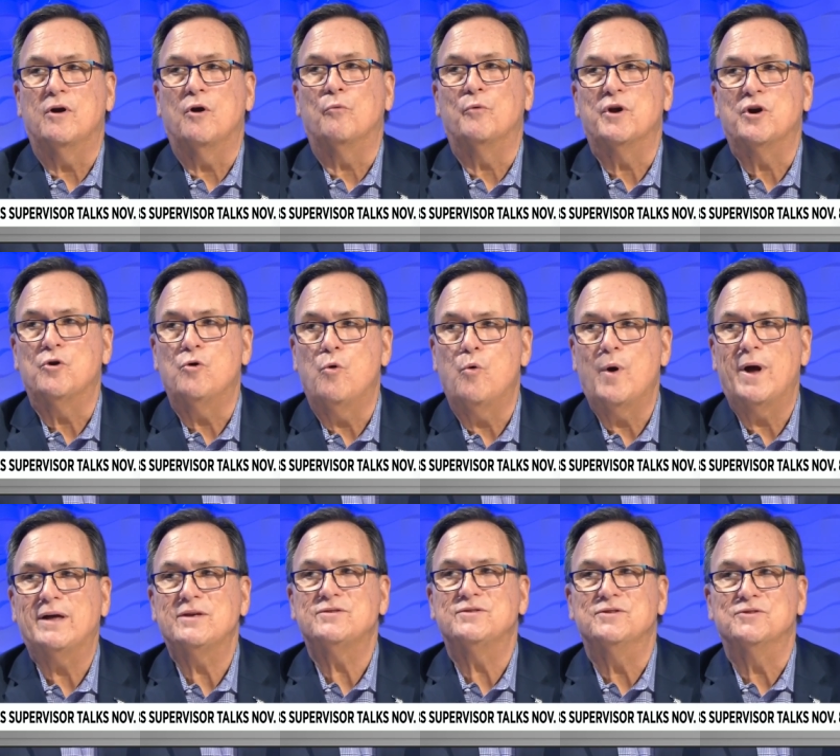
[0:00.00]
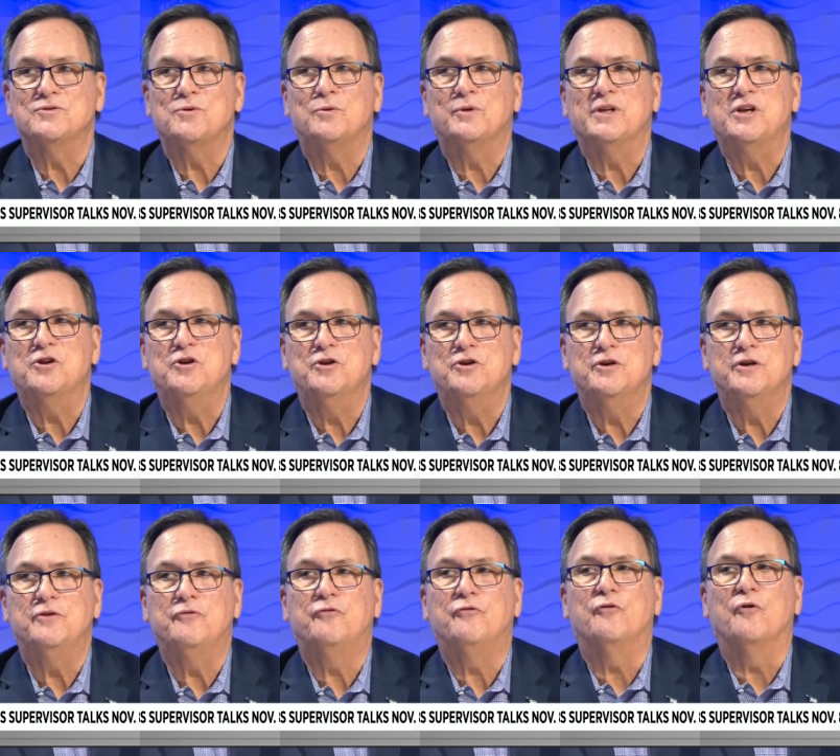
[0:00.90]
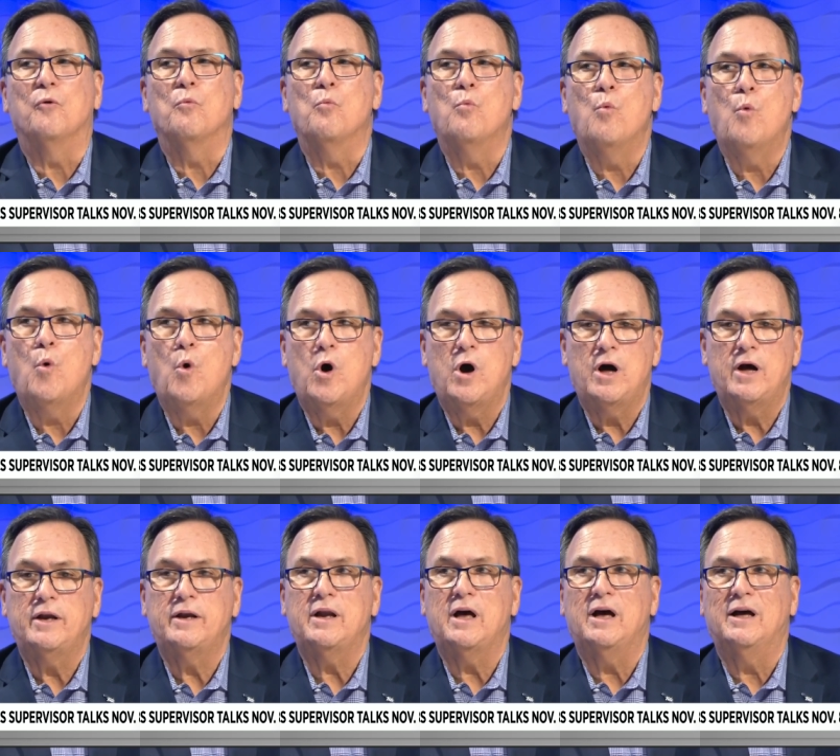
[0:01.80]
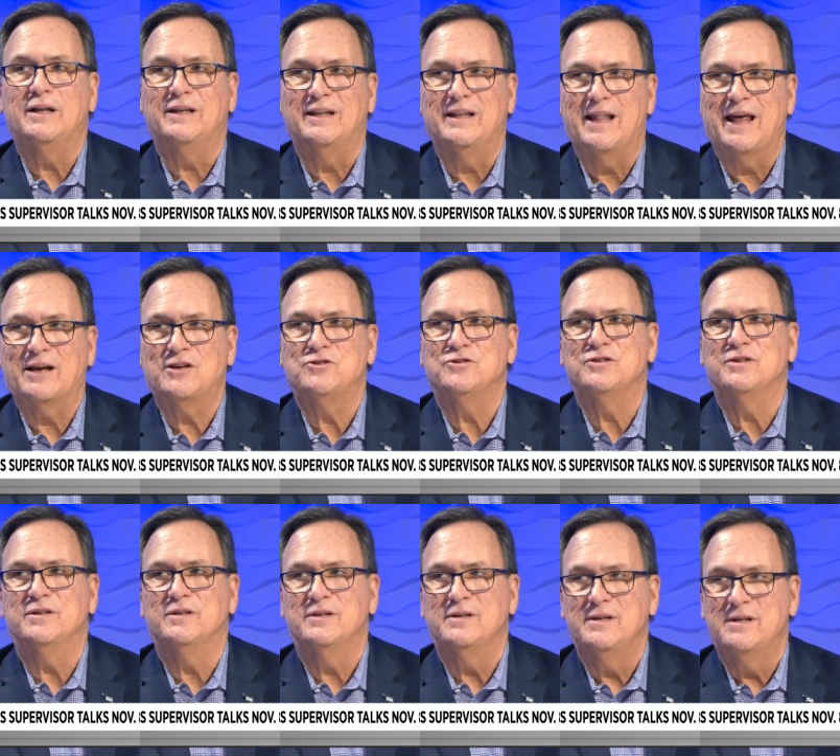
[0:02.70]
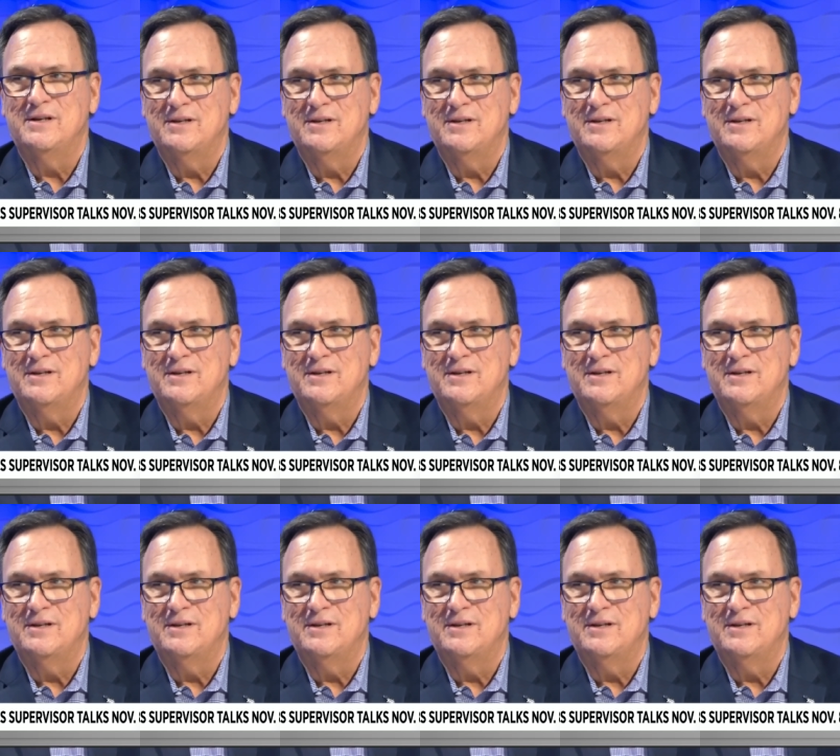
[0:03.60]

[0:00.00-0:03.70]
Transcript: a request is only good for one election